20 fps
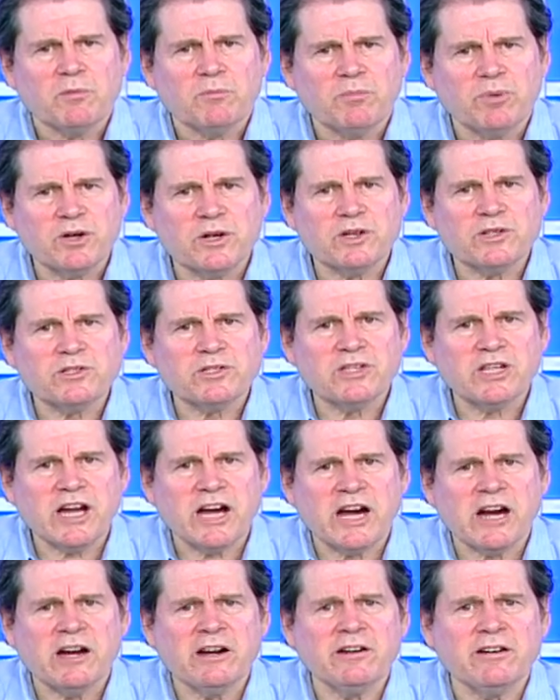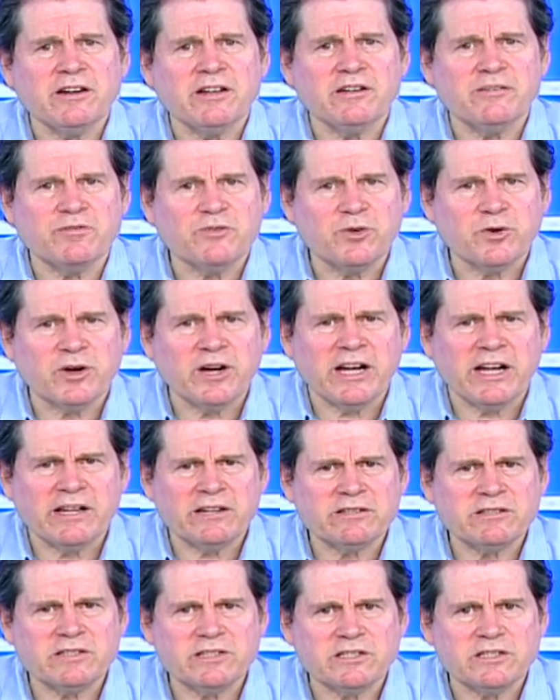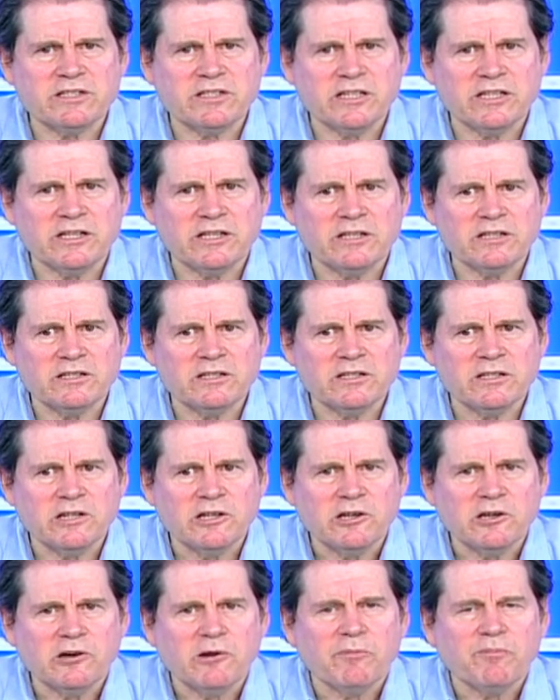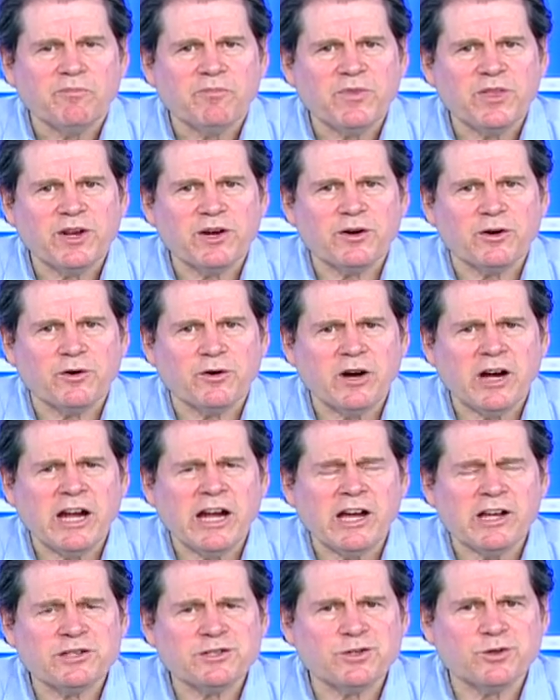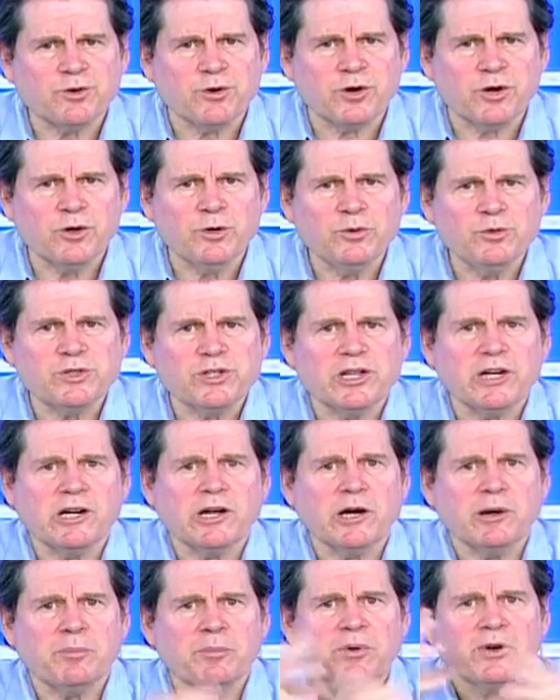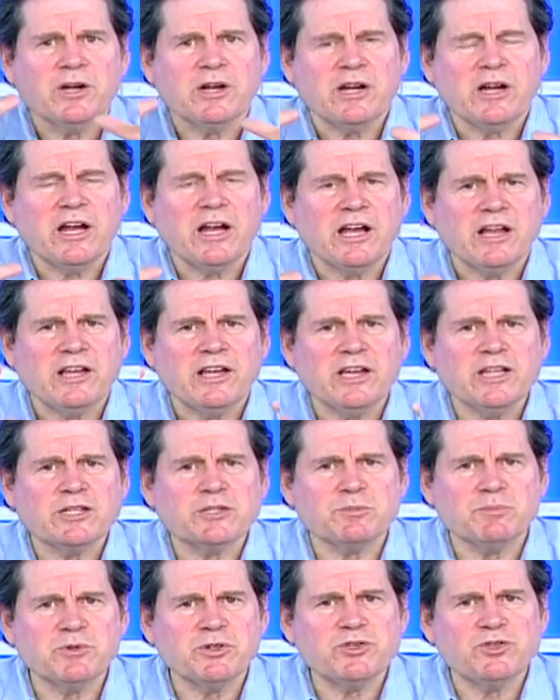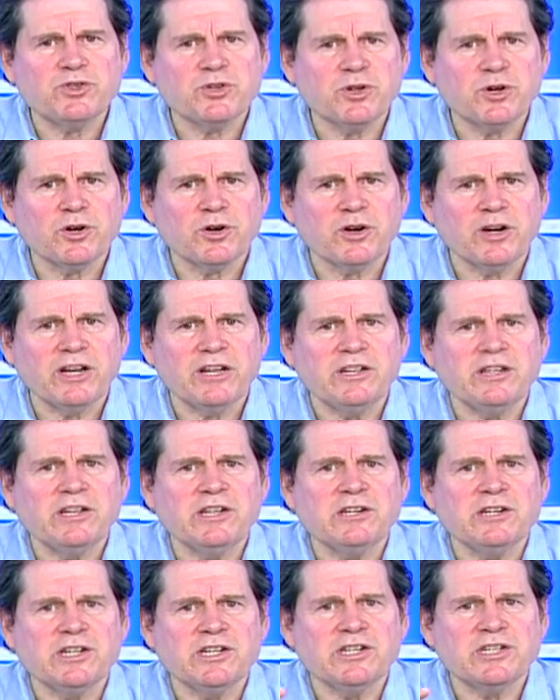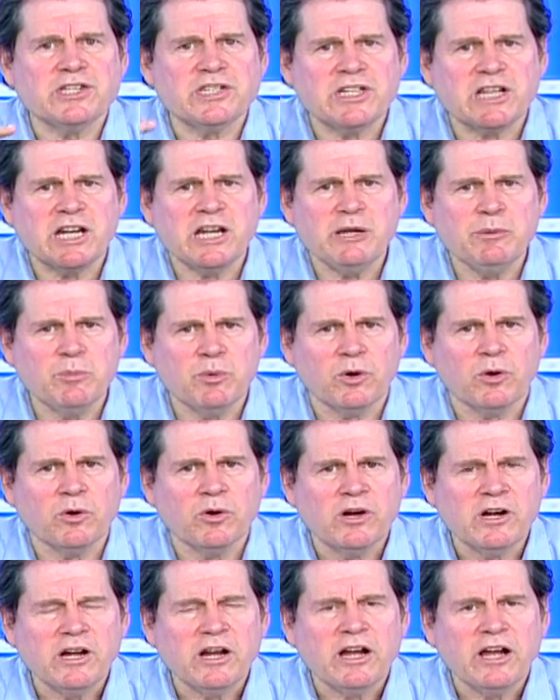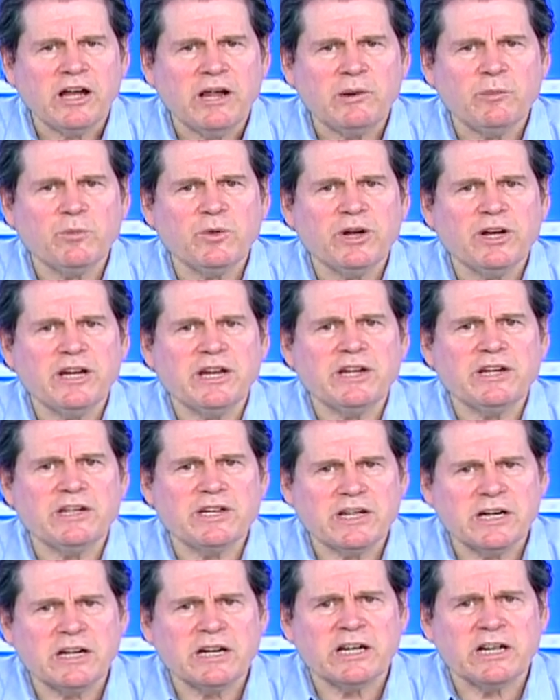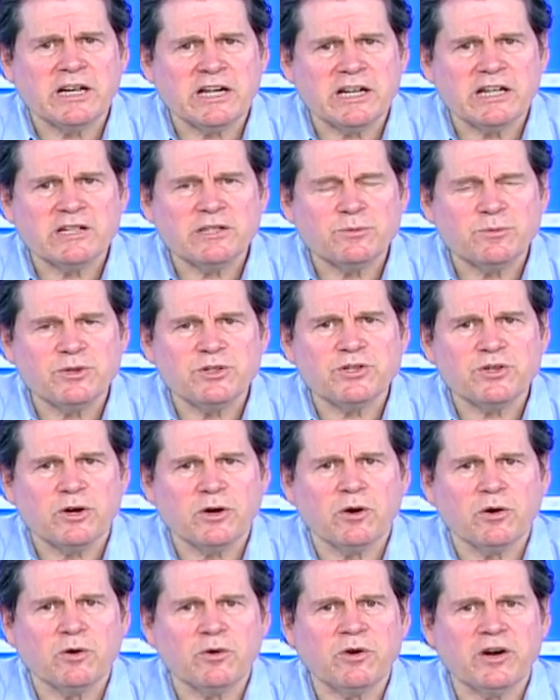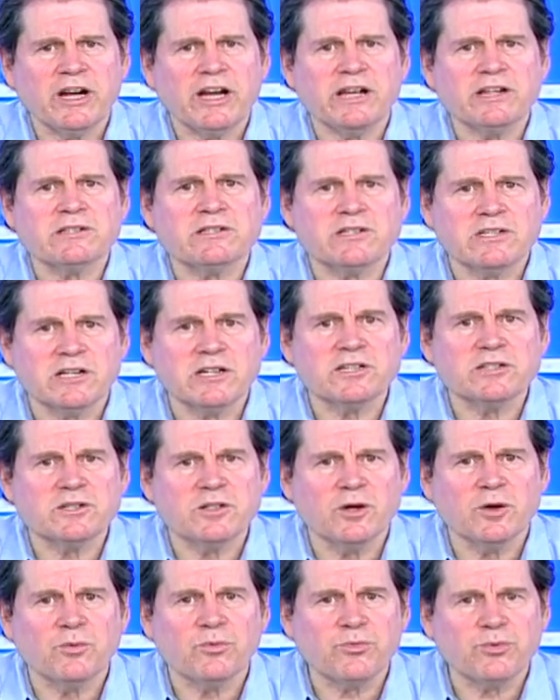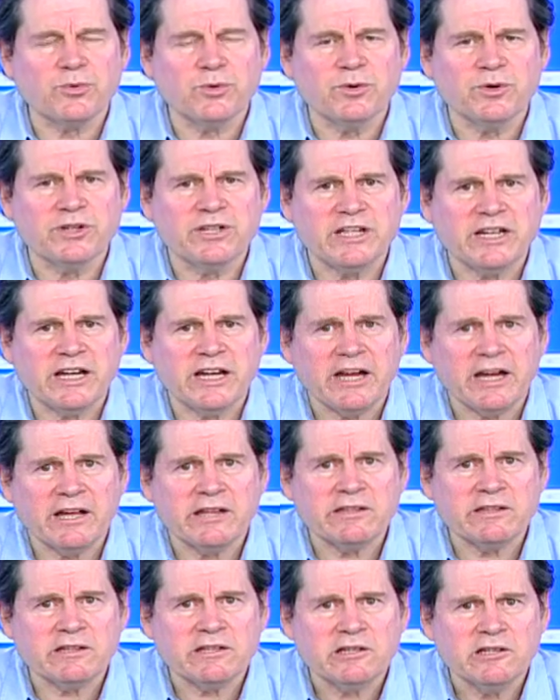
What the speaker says: because the irony of grasses is that a grass grows up, gets mature, and it is stable, and when it dies, which all grass does go through a death,